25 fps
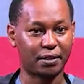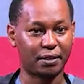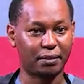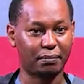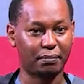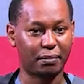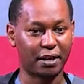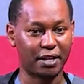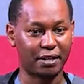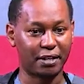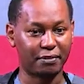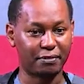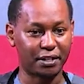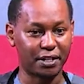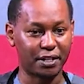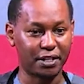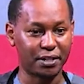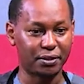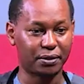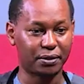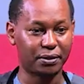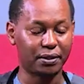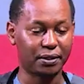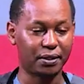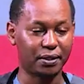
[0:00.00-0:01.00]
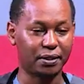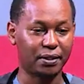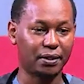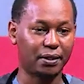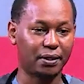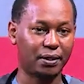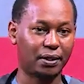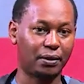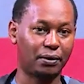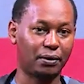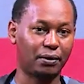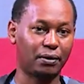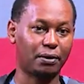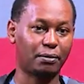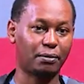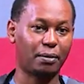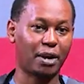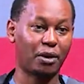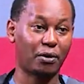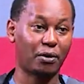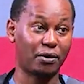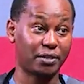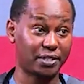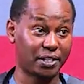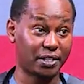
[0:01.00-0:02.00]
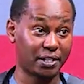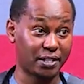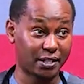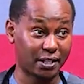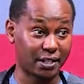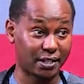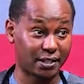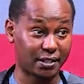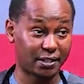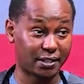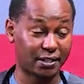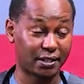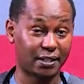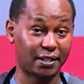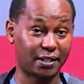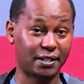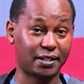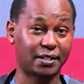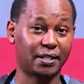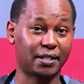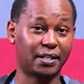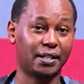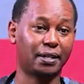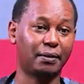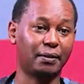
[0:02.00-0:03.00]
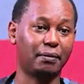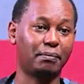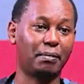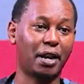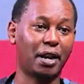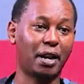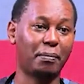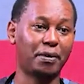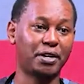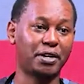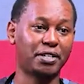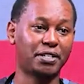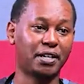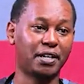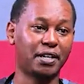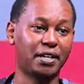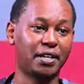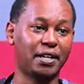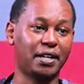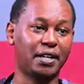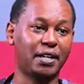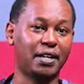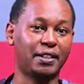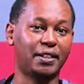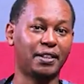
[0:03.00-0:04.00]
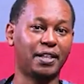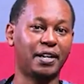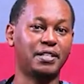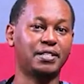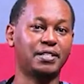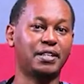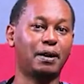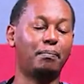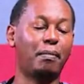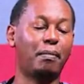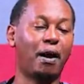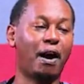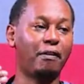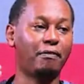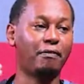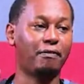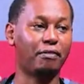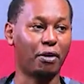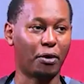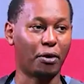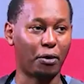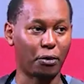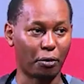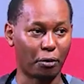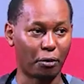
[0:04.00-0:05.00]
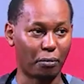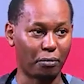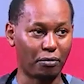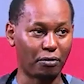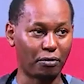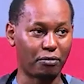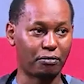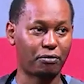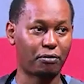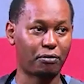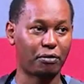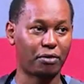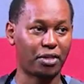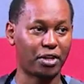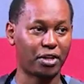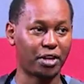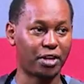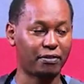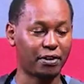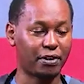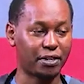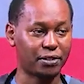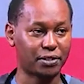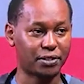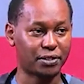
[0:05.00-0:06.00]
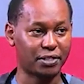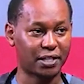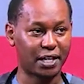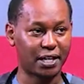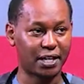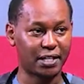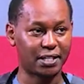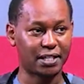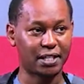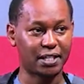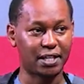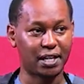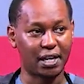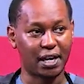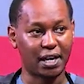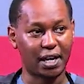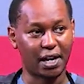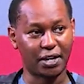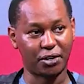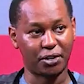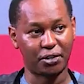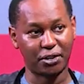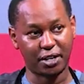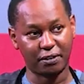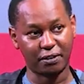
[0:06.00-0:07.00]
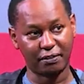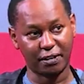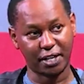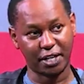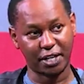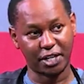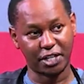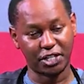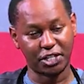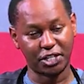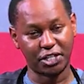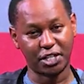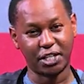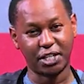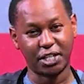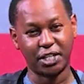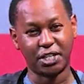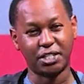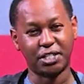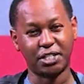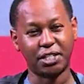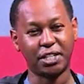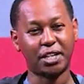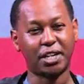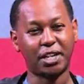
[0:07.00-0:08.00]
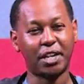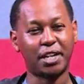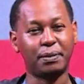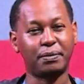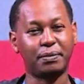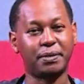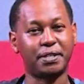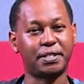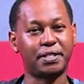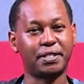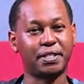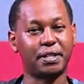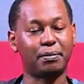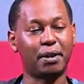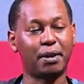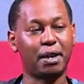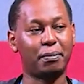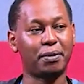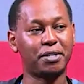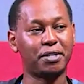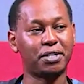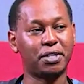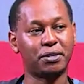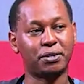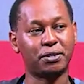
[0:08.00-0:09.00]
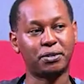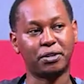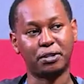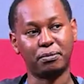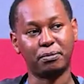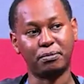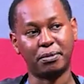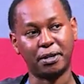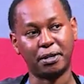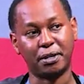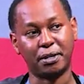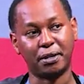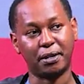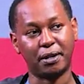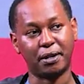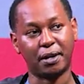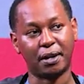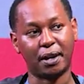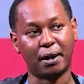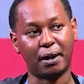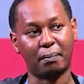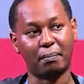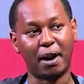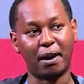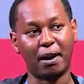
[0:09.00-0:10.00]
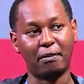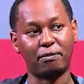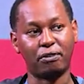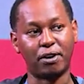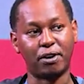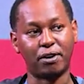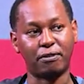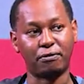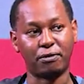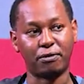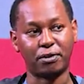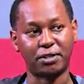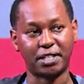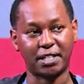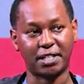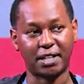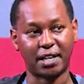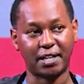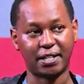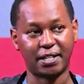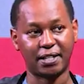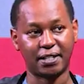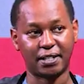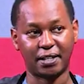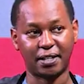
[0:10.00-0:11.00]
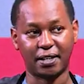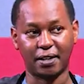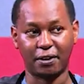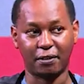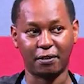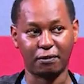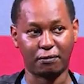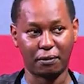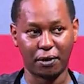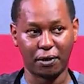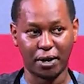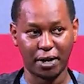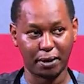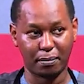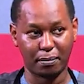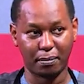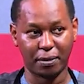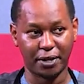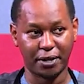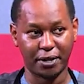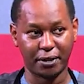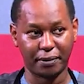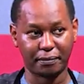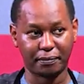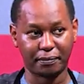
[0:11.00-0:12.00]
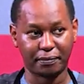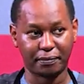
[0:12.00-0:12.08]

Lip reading: by definition or by consensus is blood pressure that is above the norm for the given society and your given age. Generally, we say blood pressure should not be above 140/90 for anybody.